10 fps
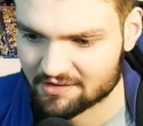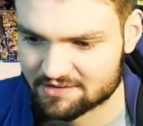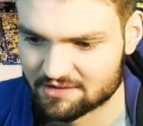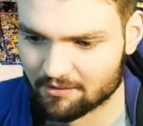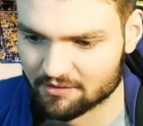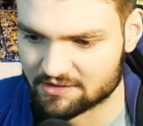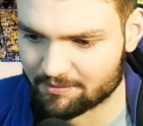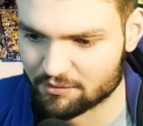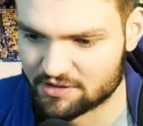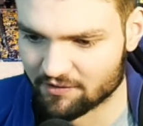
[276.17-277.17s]
Still a
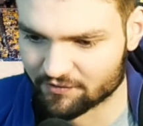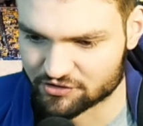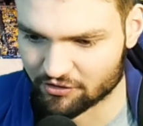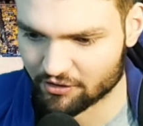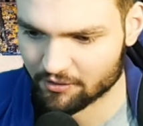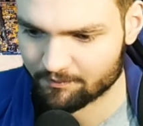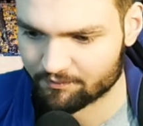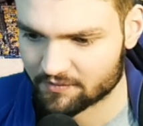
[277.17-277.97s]
W deal for Turner?